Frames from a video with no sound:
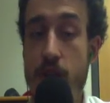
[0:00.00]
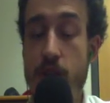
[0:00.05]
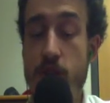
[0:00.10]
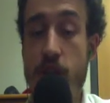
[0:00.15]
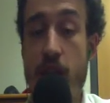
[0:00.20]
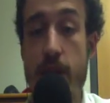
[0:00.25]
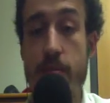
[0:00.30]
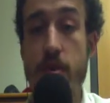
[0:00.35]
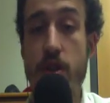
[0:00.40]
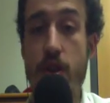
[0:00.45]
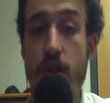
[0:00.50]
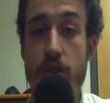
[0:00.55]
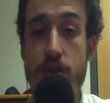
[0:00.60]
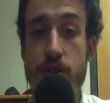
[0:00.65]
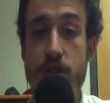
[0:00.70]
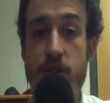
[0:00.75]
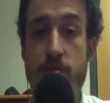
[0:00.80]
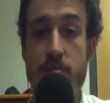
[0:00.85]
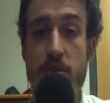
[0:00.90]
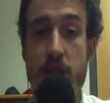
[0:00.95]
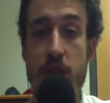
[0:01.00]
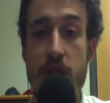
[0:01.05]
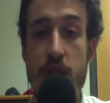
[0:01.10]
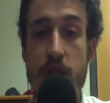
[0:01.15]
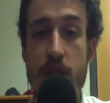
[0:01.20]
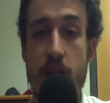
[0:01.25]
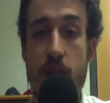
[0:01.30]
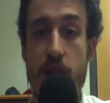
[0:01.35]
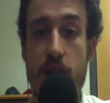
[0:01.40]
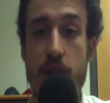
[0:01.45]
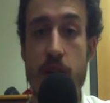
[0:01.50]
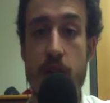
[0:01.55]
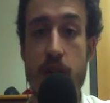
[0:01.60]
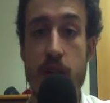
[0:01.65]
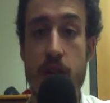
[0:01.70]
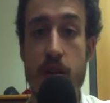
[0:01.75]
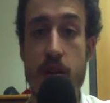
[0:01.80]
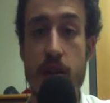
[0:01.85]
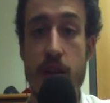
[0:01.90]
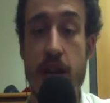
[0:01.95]
Type Clojure's been uh,
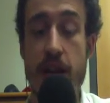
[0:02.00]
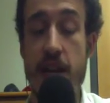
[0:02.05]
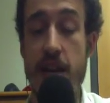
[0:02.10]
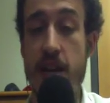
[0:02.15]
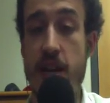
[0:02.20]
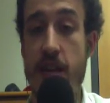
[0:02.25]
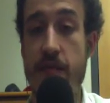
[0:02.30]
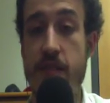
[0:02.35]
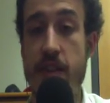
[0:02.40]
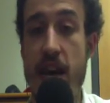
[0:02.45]
lucky enough